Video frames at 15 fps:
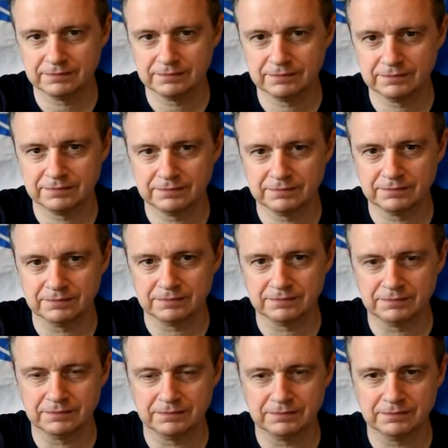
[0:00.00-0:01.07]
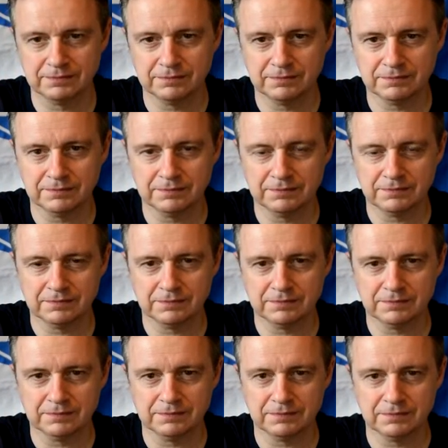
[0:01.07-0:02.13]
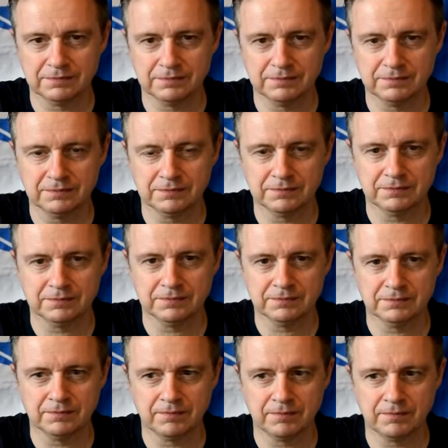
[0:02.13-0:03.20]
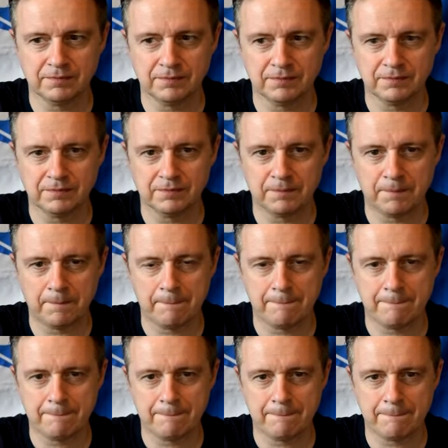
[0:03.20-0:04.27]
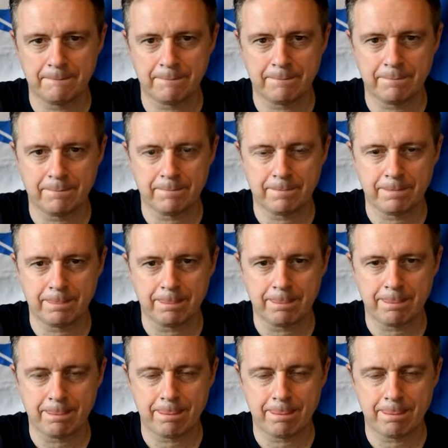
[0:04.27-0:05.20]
No words are spoken by the person on screen.